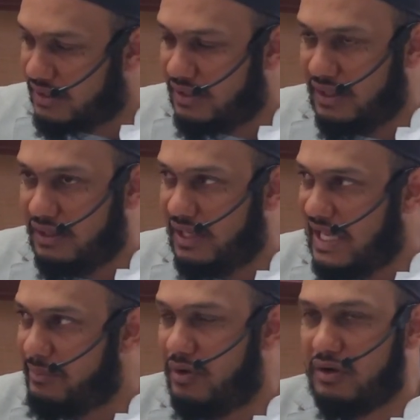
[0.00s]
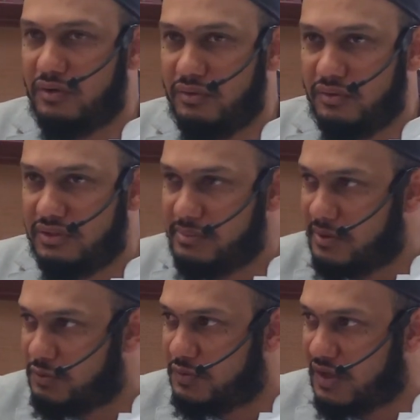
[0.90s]
landmark or
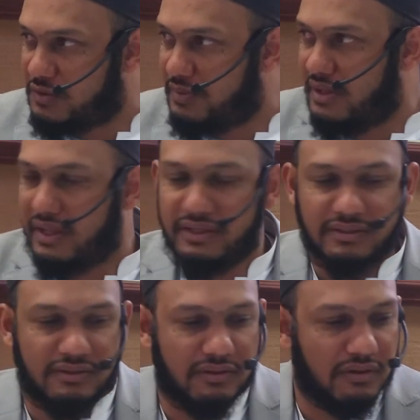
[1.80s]
something which has been raised.